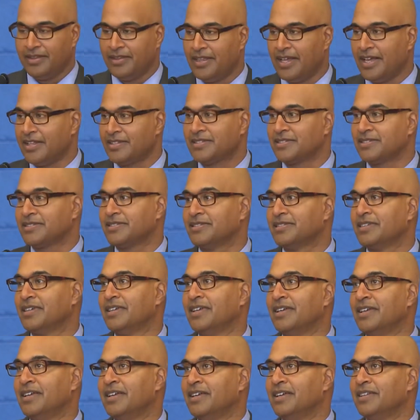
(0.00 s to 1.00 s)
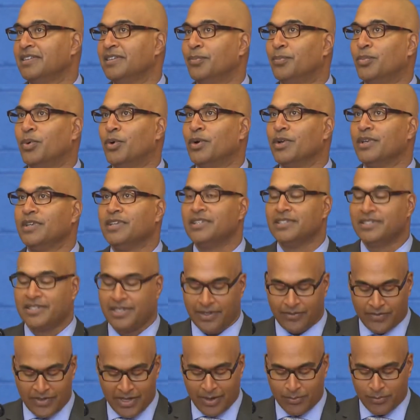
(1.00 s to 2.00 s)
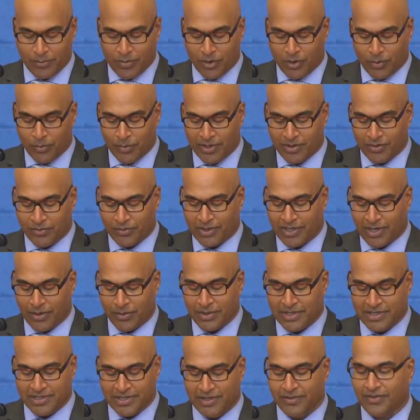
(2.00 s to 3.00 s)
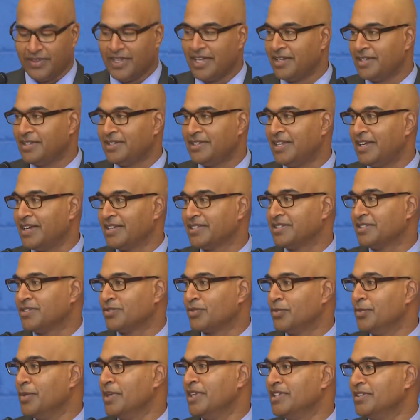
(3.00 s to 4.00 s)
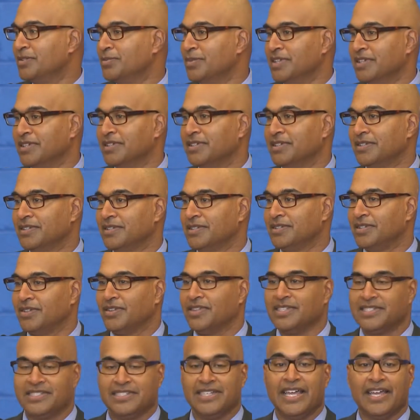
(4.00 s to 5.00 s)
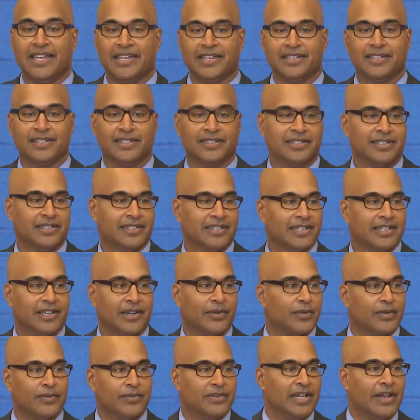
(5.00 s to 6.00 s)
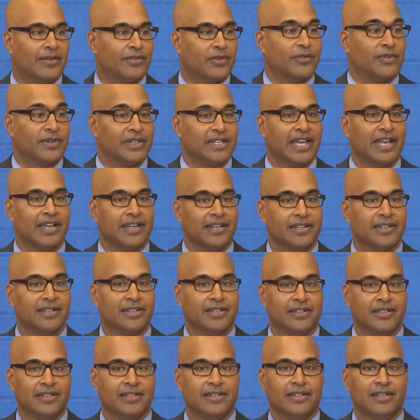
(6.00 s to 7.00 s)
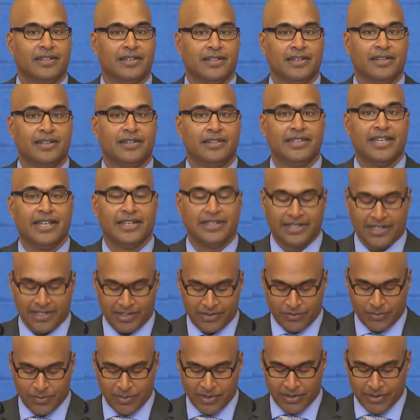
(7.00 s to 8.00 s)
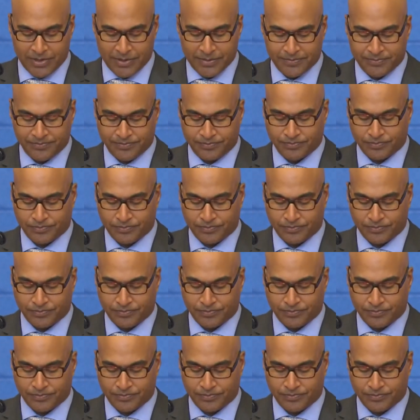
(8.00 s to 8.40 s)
that's the poignancy of that moment when I received that text has remained to me till this day, and I'll never forget that text from her.